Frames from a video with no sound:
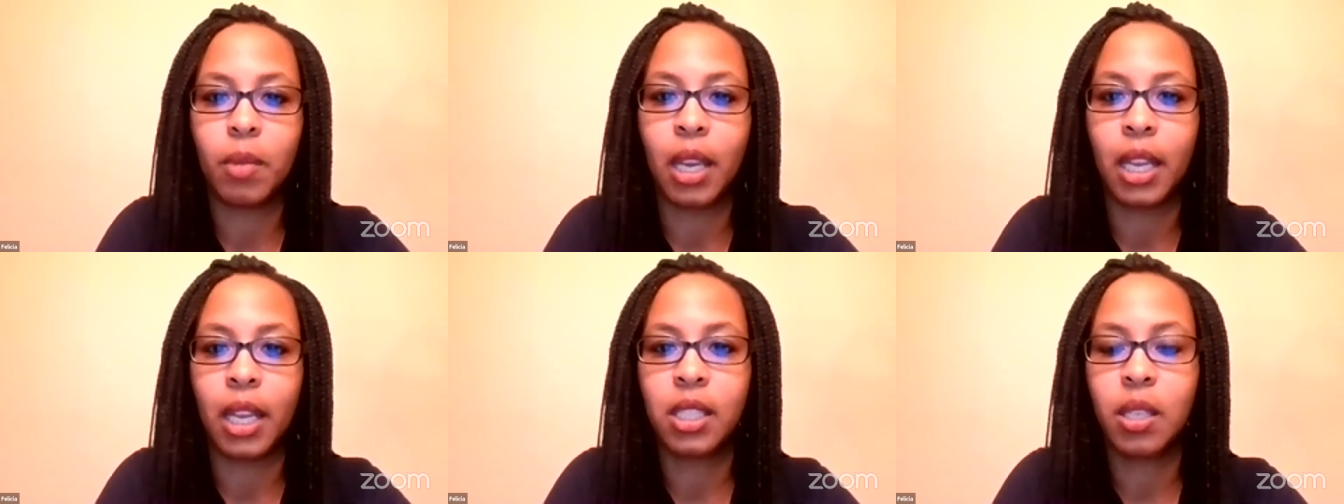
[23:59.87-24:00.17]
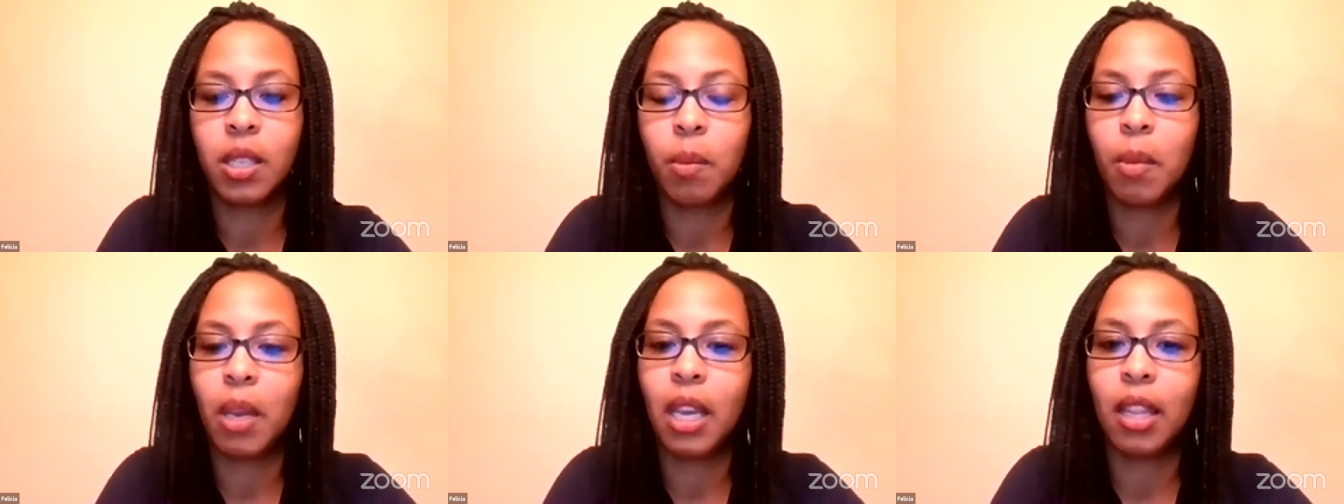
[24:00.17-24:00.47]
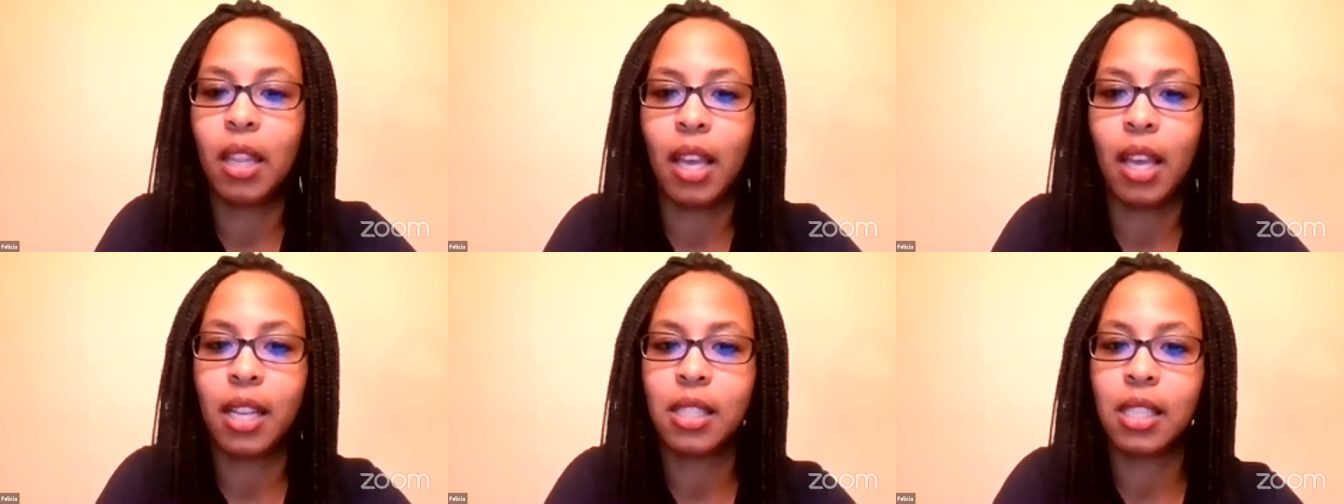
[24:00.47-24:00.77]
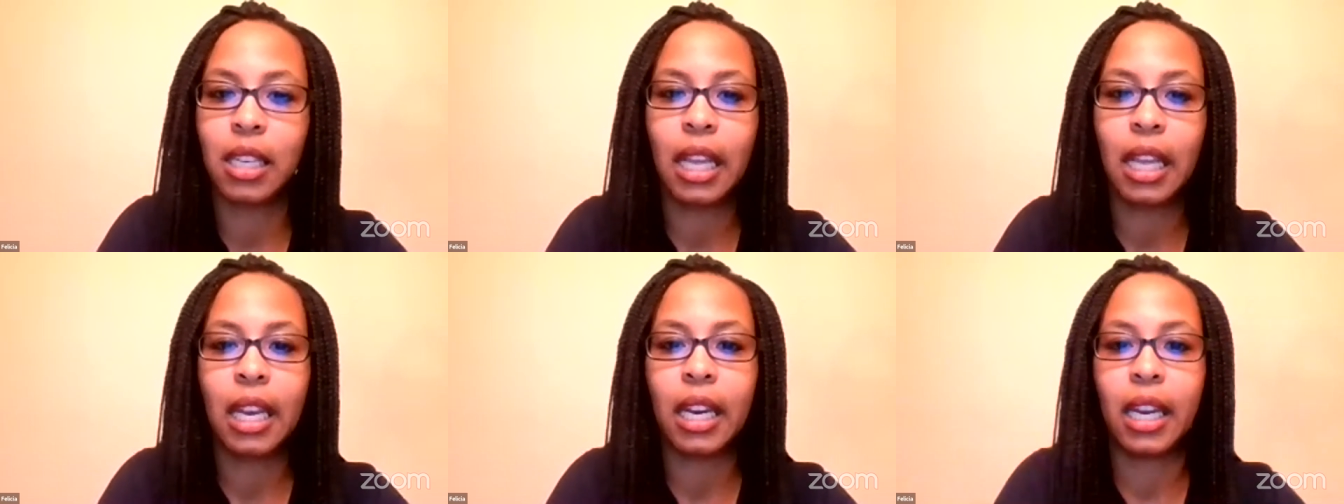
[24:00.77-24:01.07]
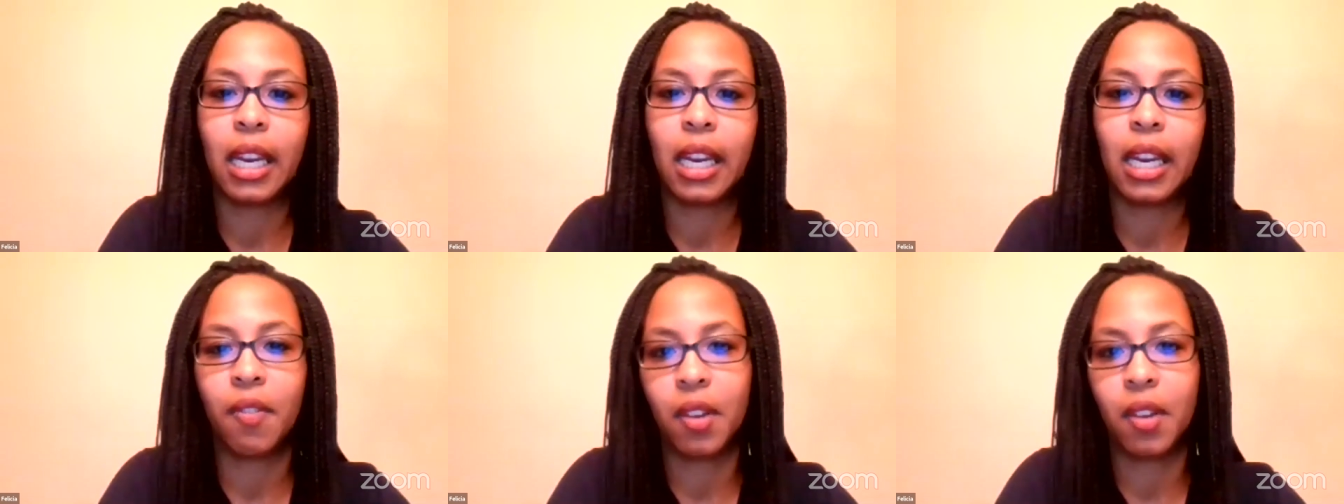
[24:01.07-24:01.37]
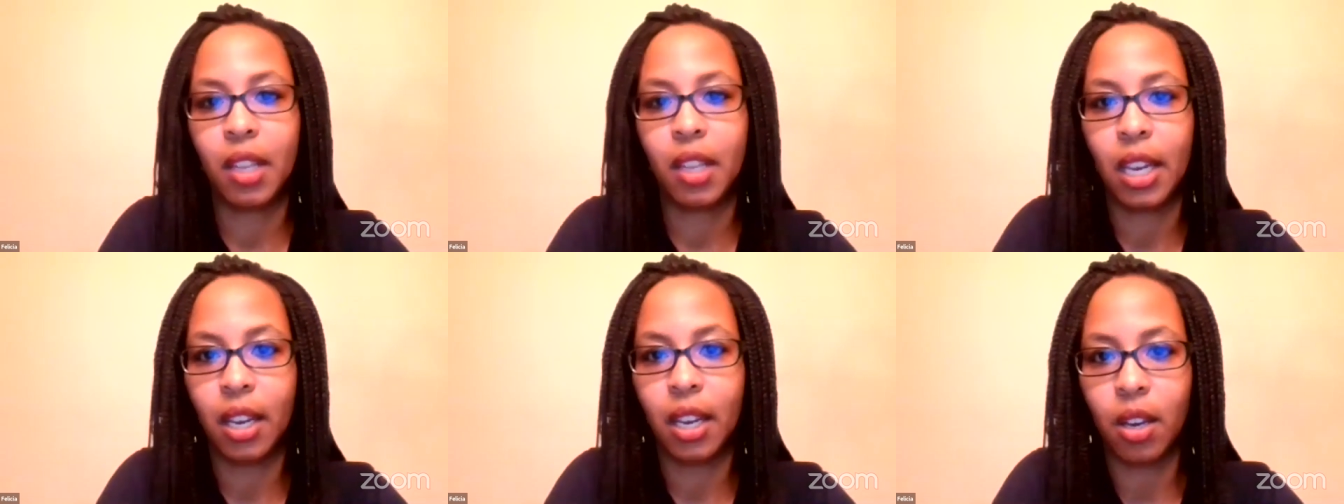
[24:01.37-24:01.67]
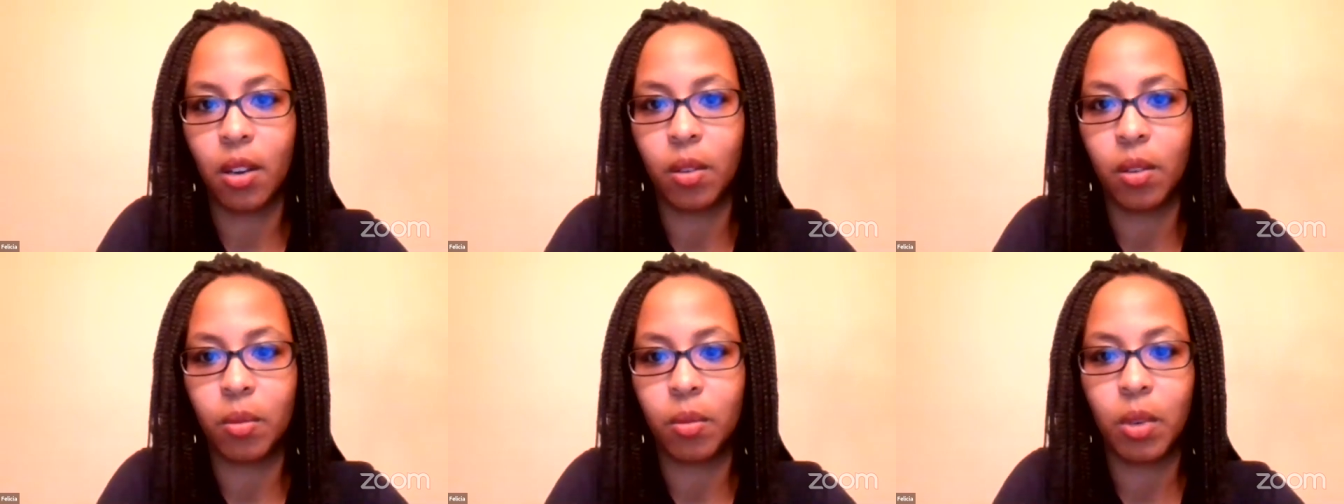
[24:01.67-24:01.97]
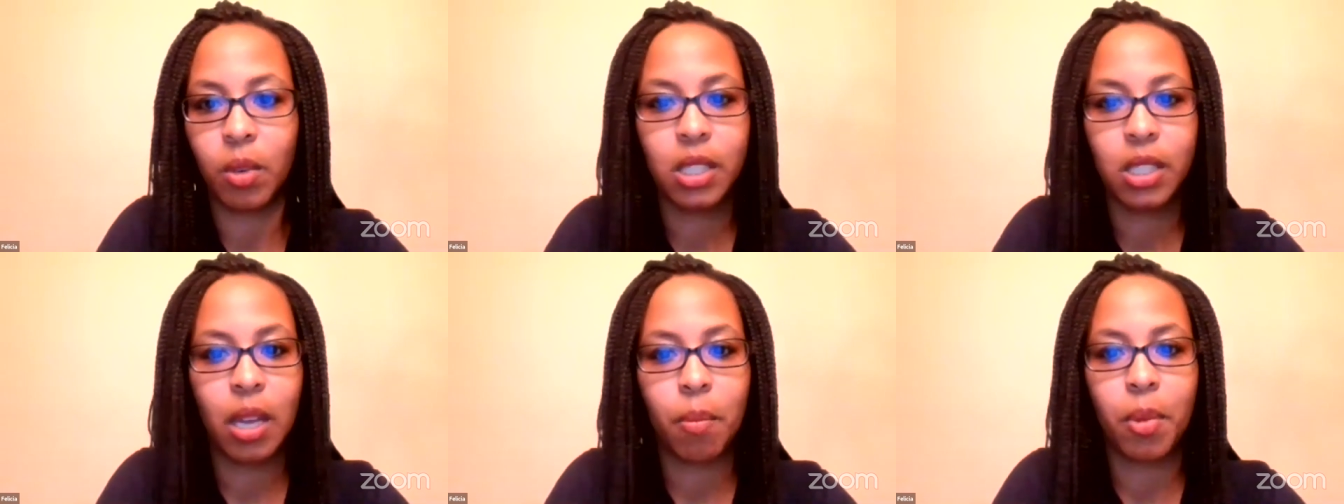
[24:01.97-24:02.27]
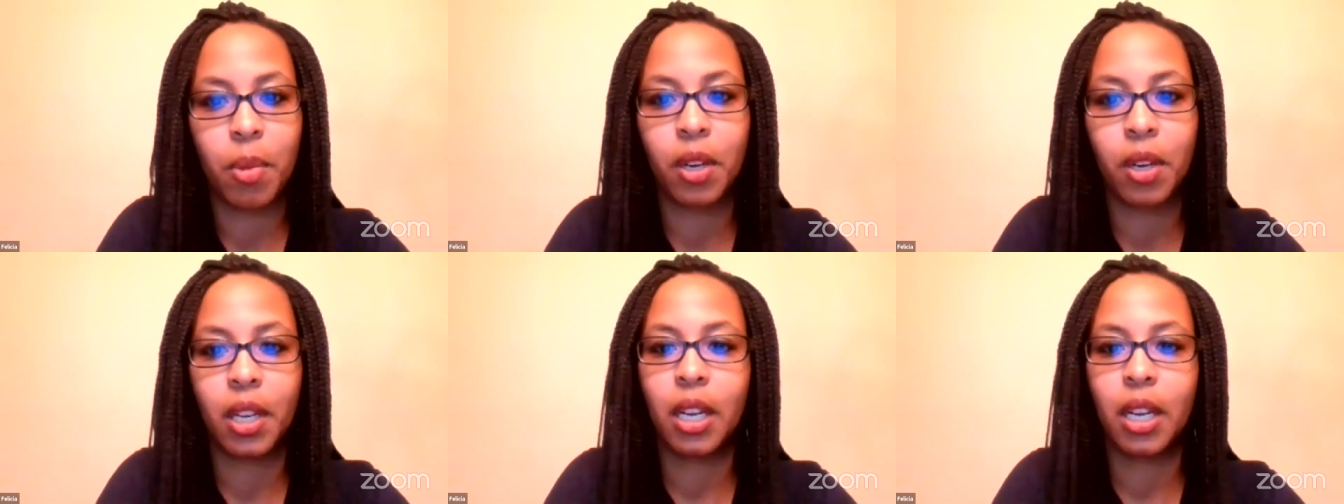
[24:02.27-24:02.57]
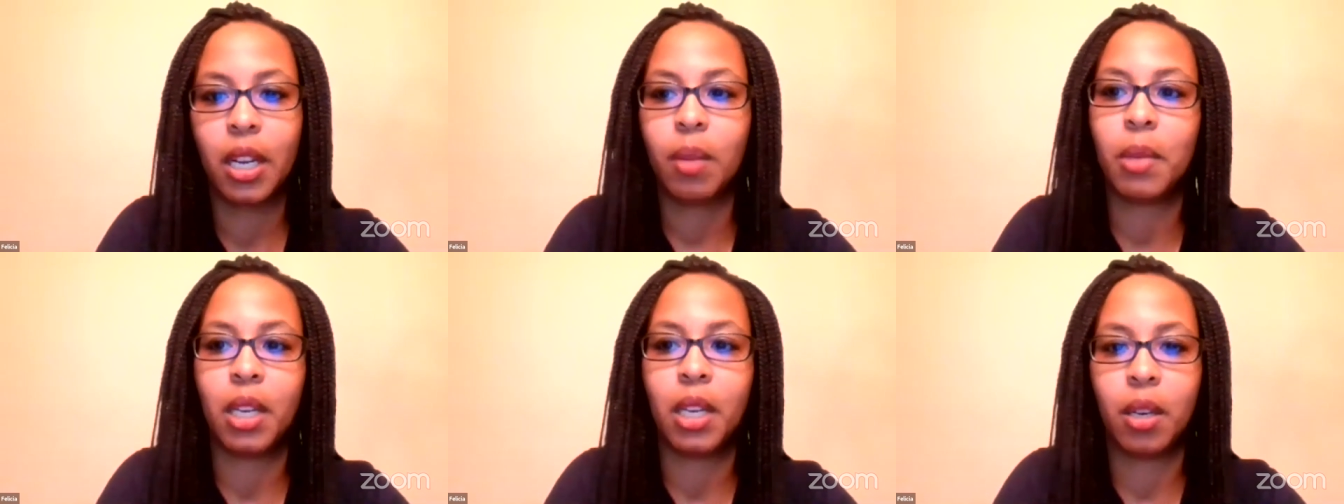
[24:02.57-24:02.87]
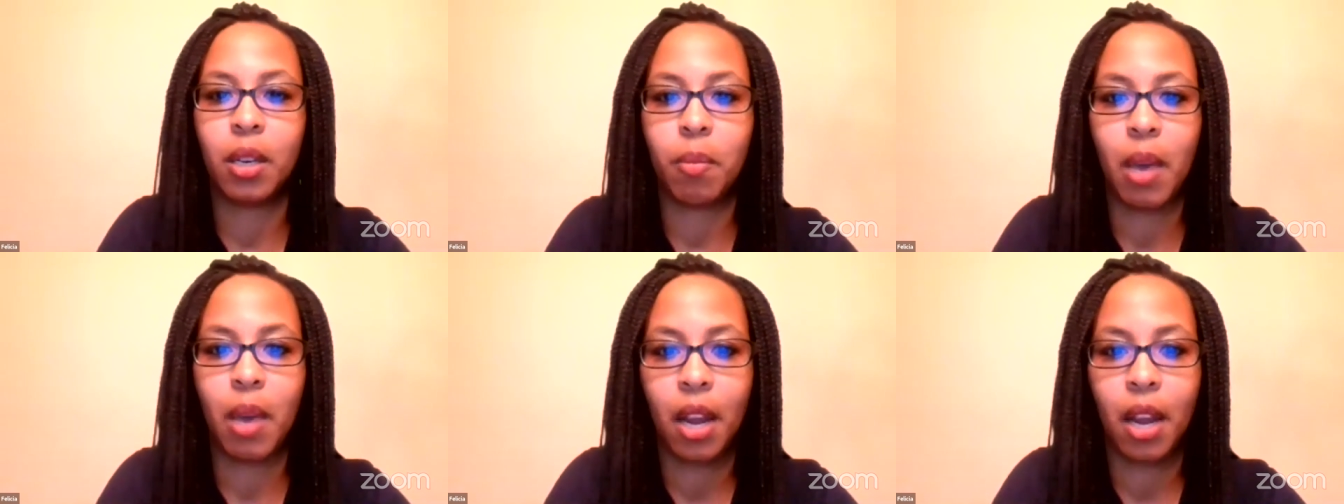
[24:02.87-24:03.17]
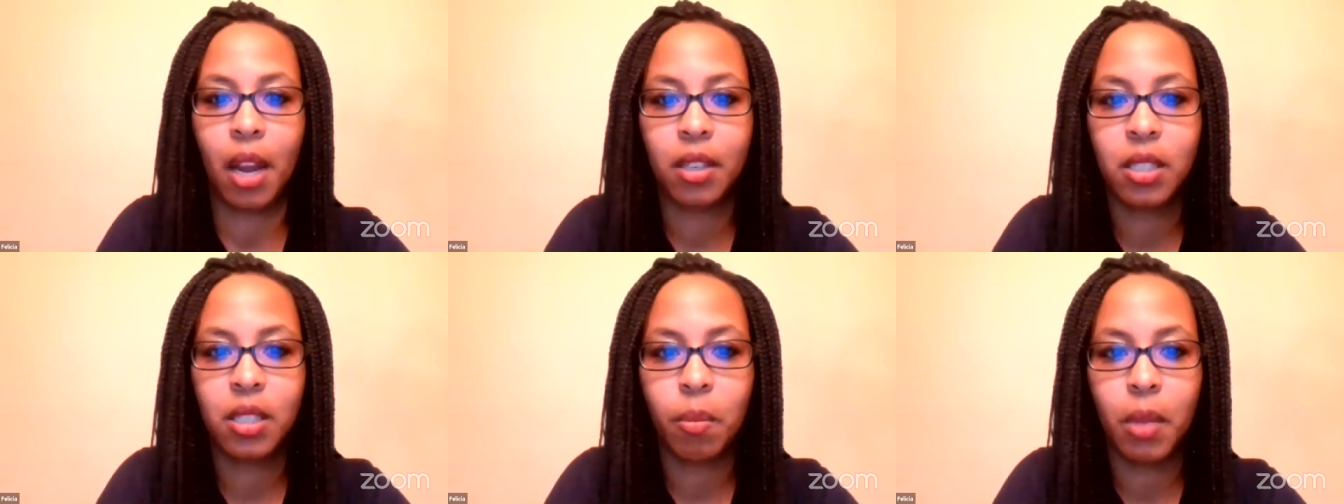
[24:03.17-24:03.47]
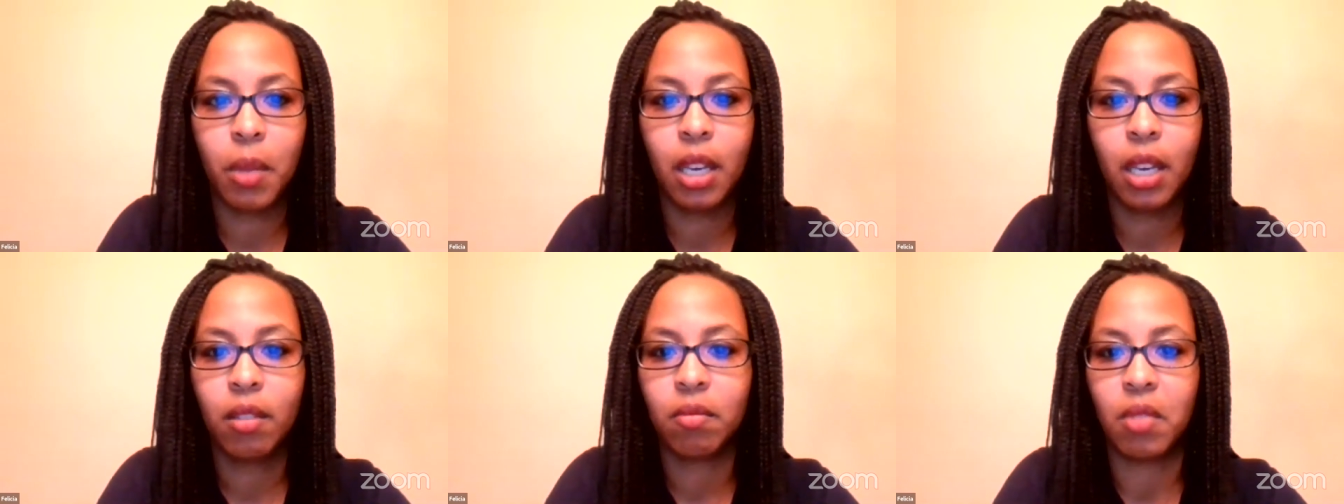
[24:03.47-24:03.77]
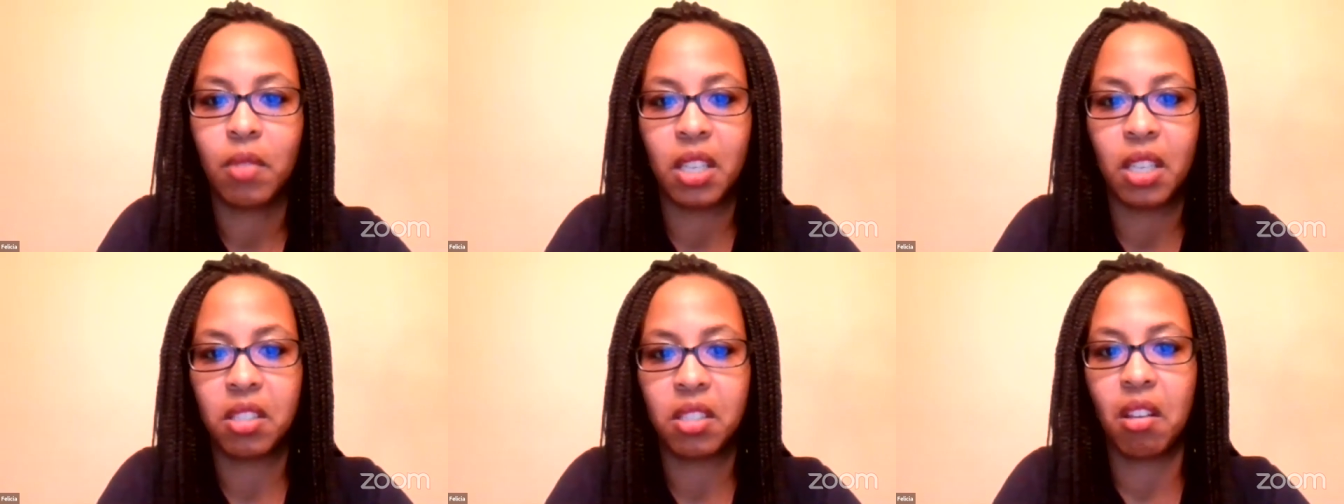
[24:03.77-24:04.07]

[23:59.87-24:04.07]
And to me, that's letting everything go. Once I burn it up, it doesn't matter to me. It's